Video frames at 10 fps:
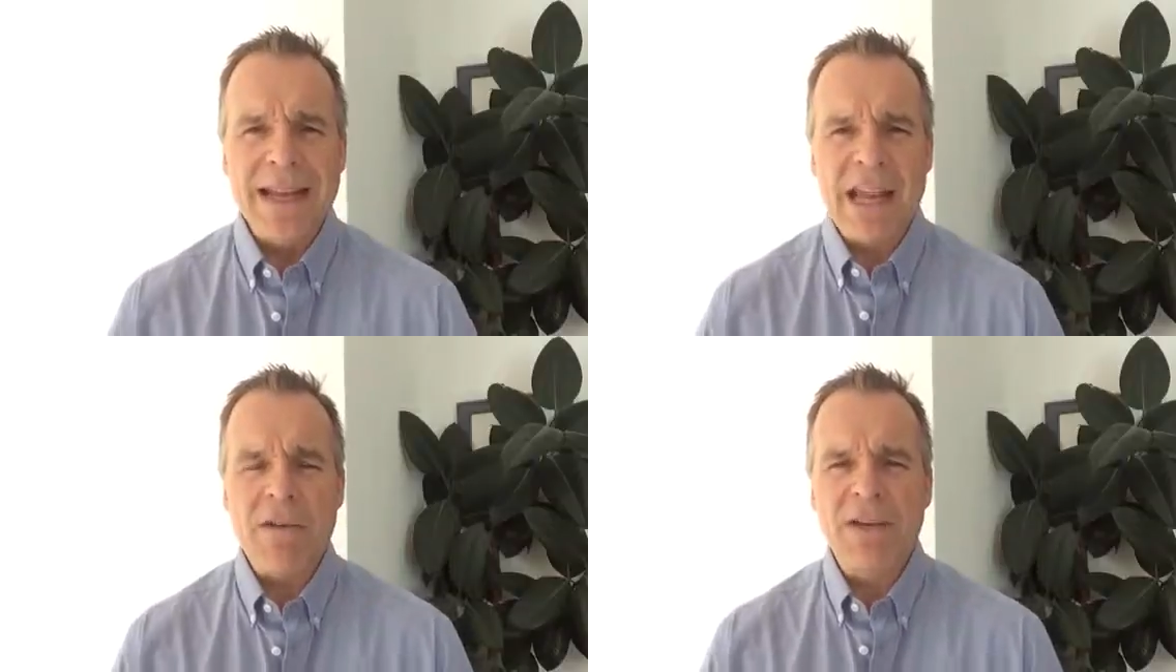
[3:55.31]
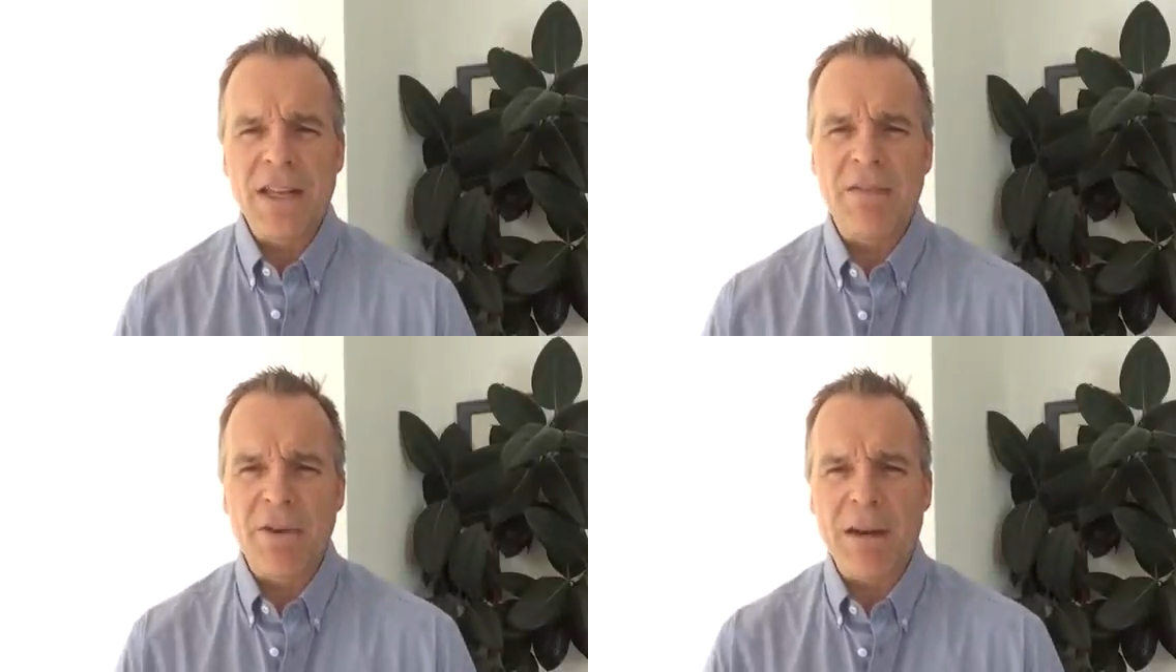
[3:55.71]
Even
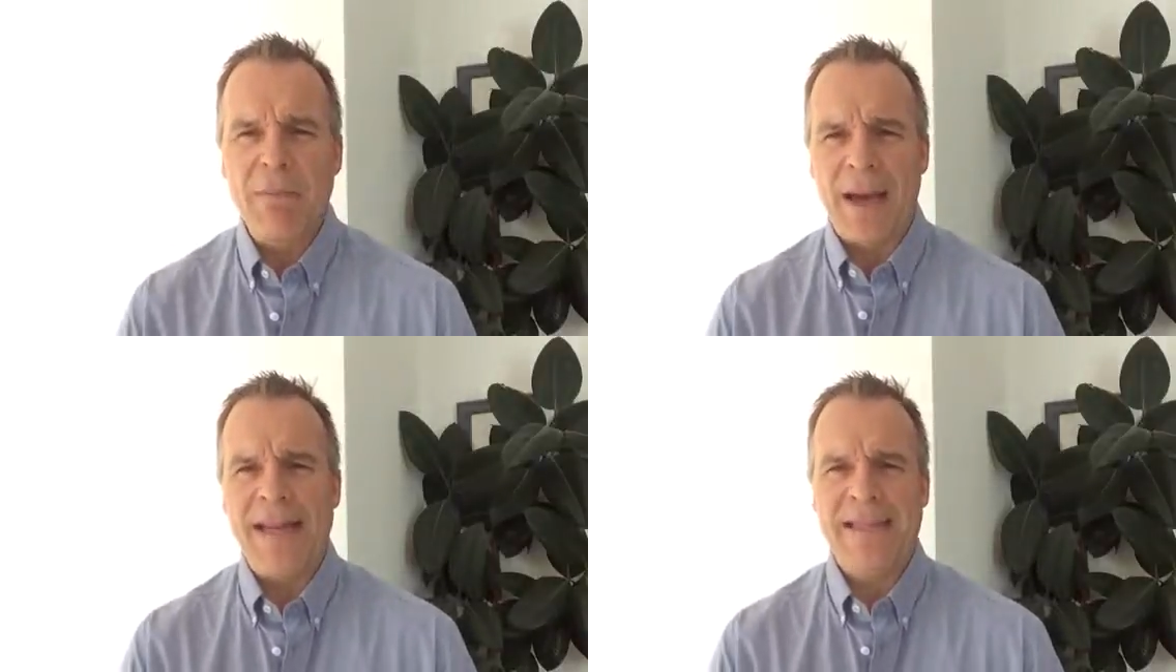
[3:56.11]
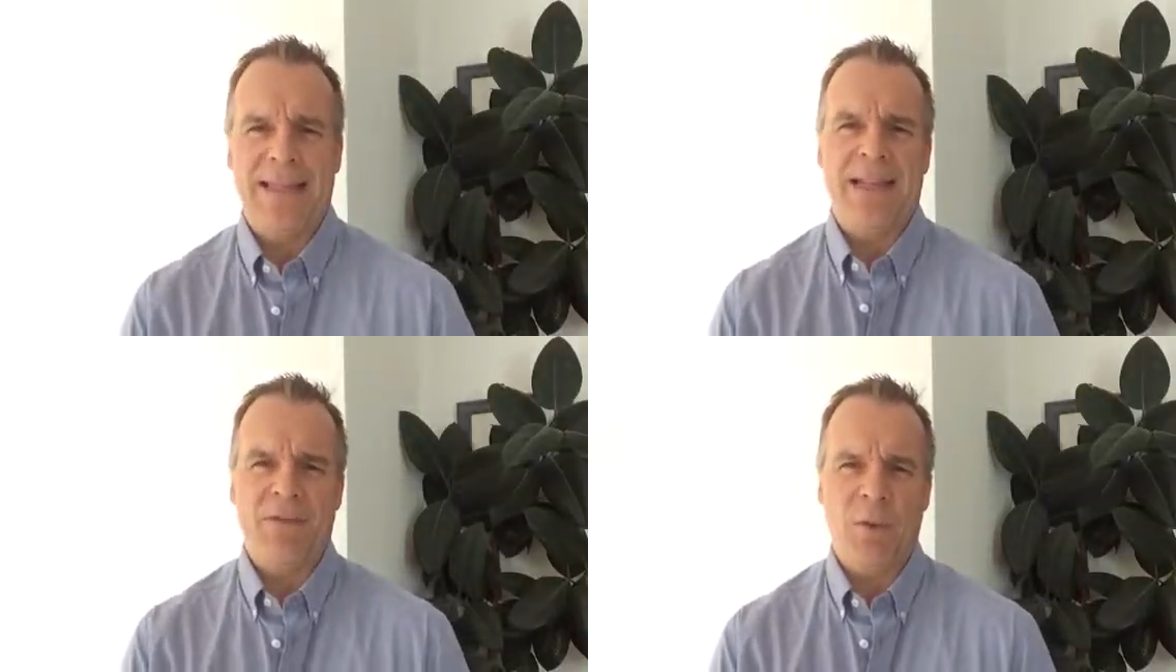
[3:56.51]
at the very
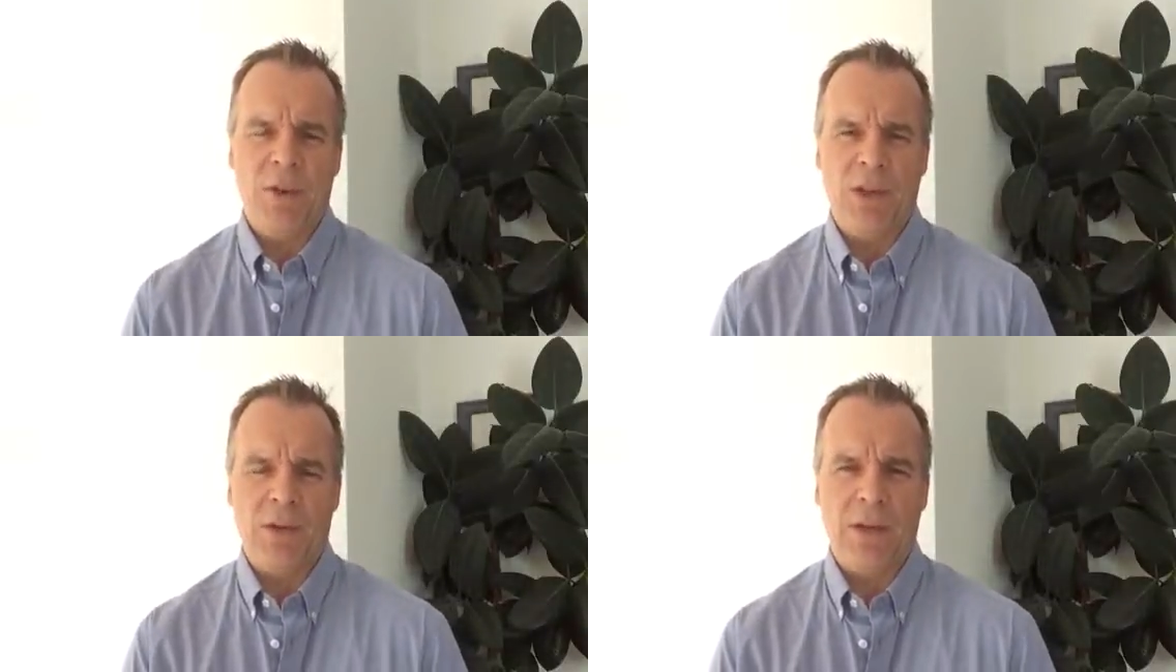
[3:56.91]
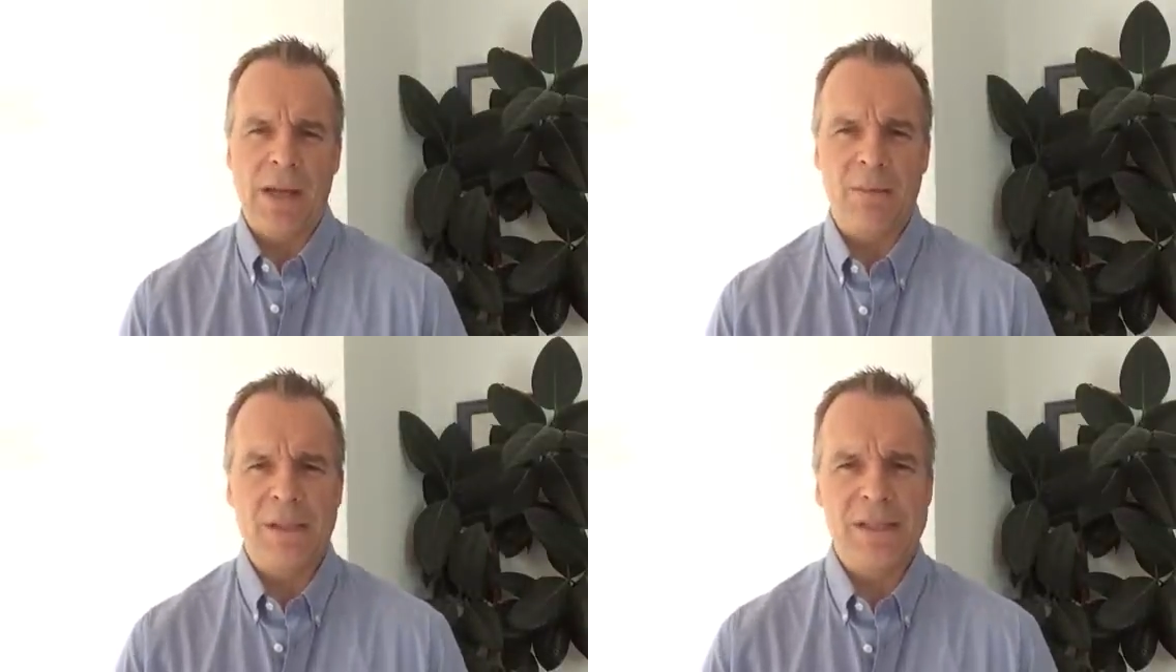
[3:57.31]
basic level with an
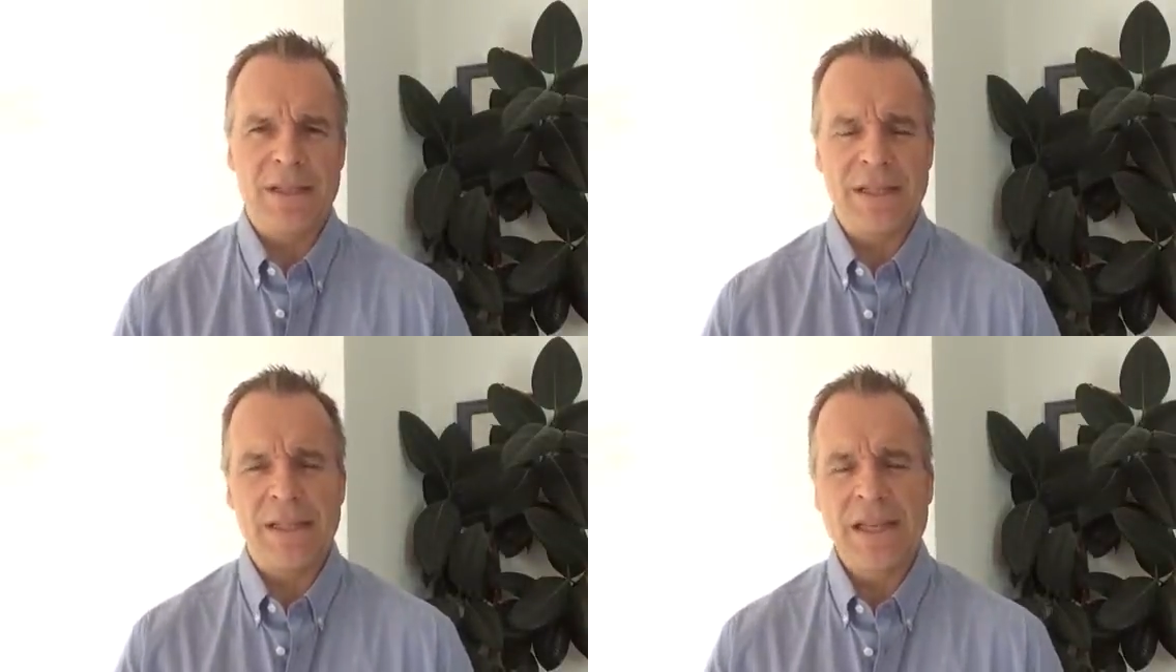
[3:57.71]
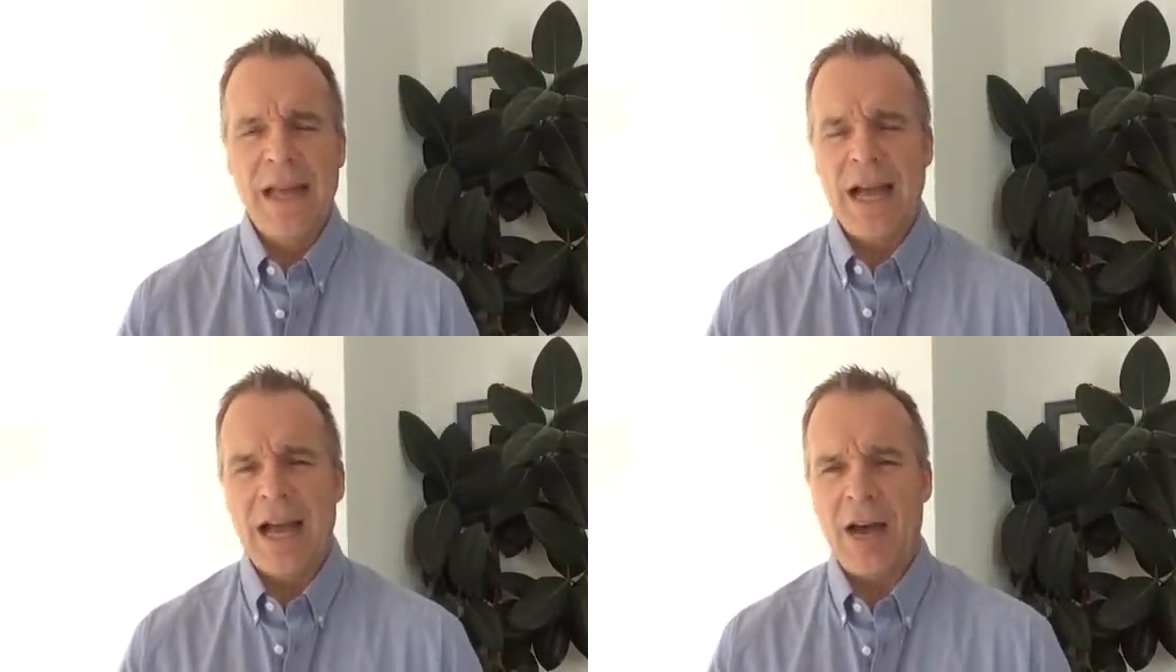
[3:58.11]
online business,
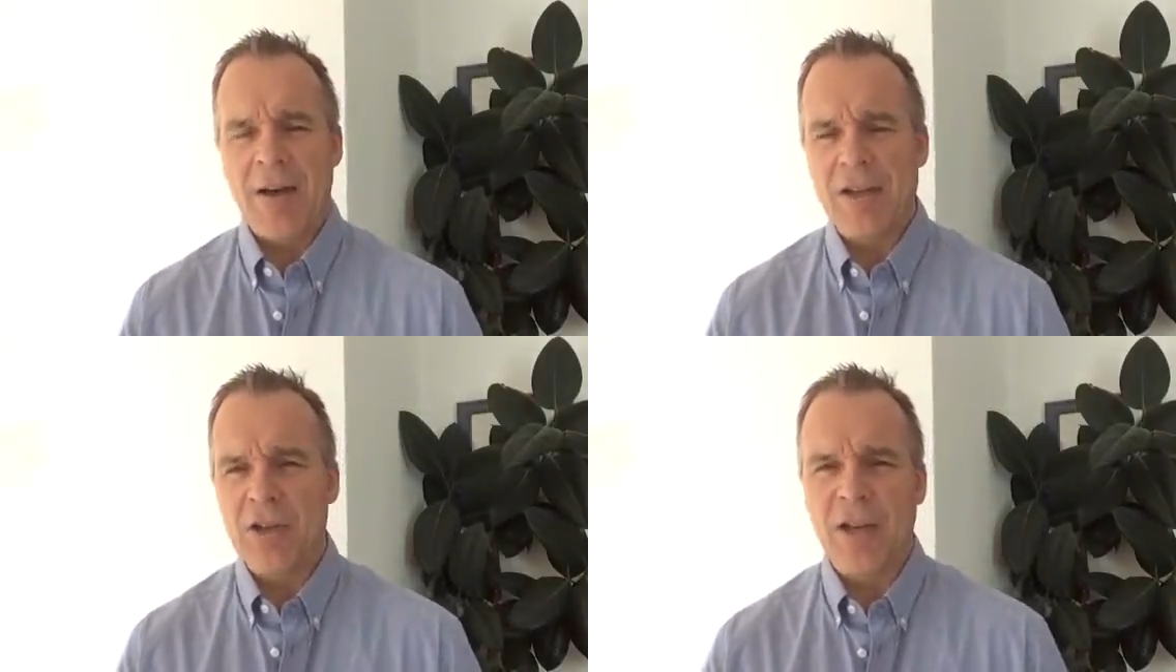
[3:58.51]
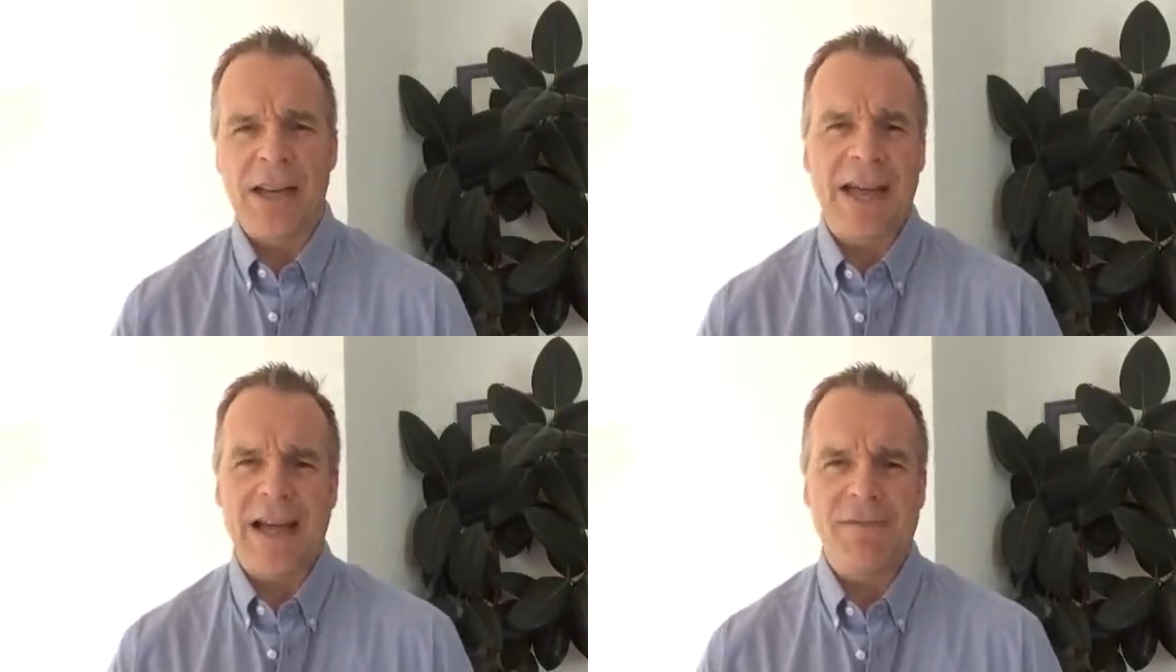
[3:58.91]
you're
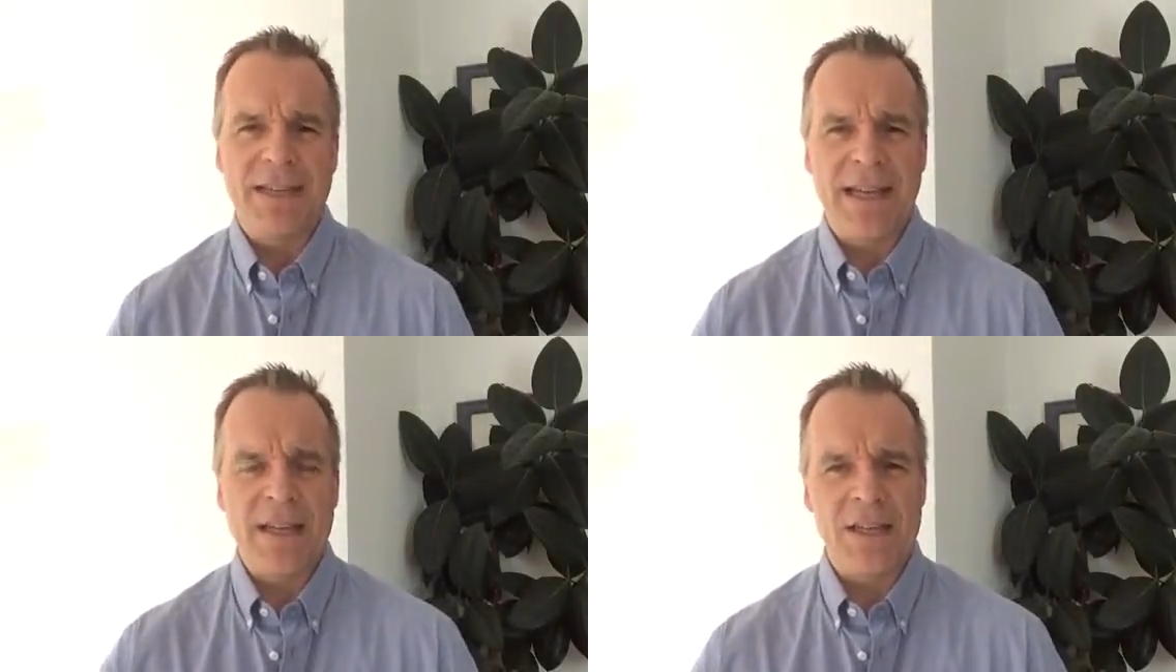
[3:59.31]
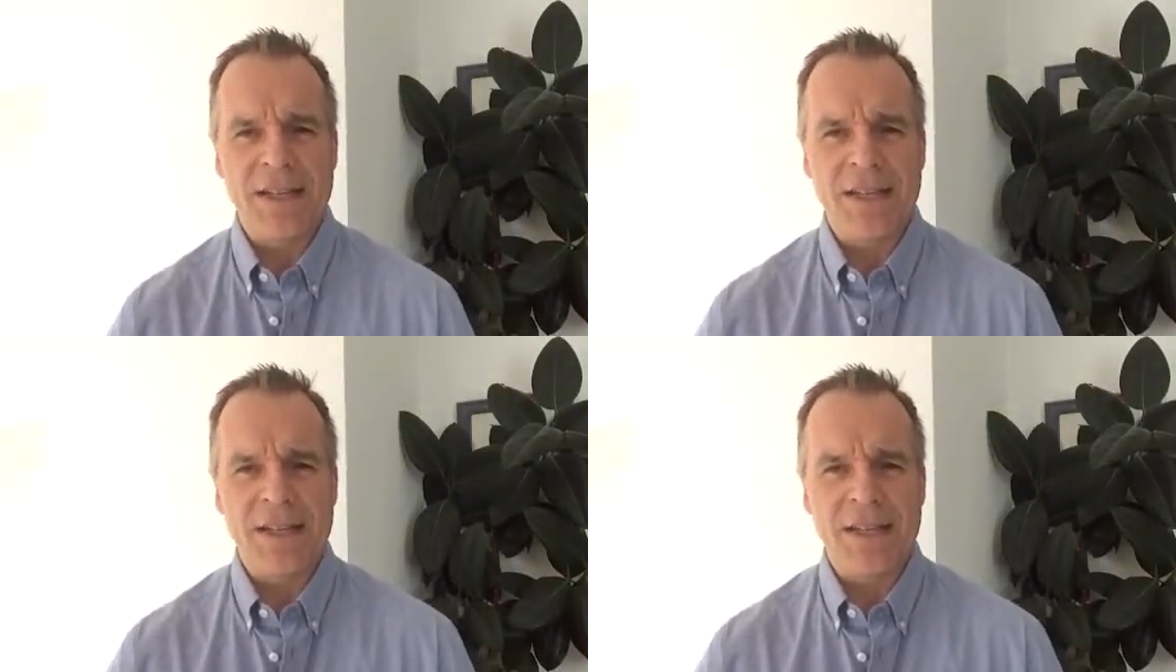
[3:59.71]
going to have to get